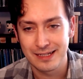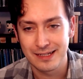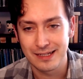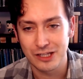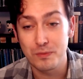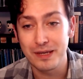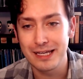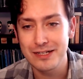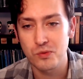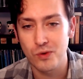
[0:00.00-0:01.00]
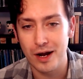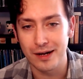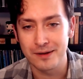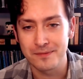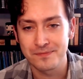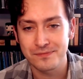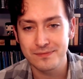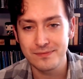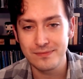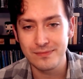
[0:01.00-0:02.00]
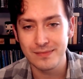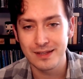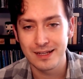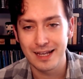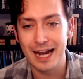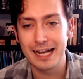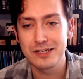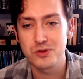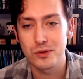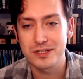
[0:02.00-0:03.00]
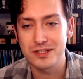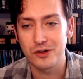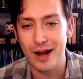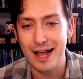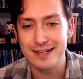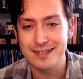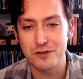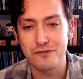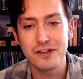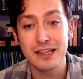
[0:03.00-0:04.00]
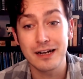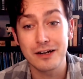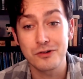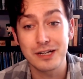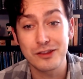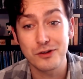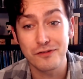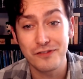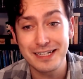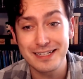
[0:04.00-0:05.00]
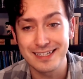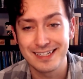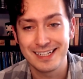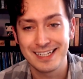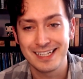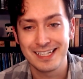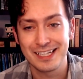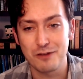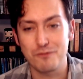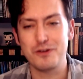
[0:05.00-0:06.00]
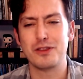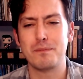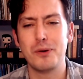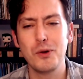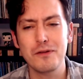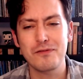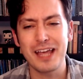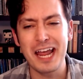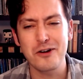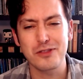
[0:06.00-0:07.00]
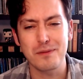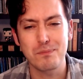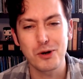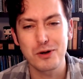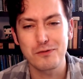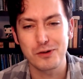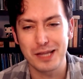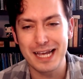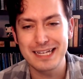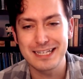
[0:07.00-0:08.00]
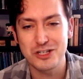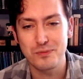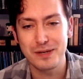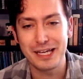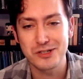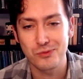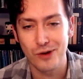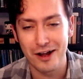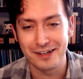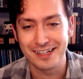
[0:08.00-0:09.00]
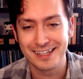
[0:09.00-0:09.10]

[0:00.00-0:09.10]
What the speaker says: You begin to run. Heading towards the grass, you feel it underneath your feet. You feel the pull of the air, the burn of your legs as you begin to run.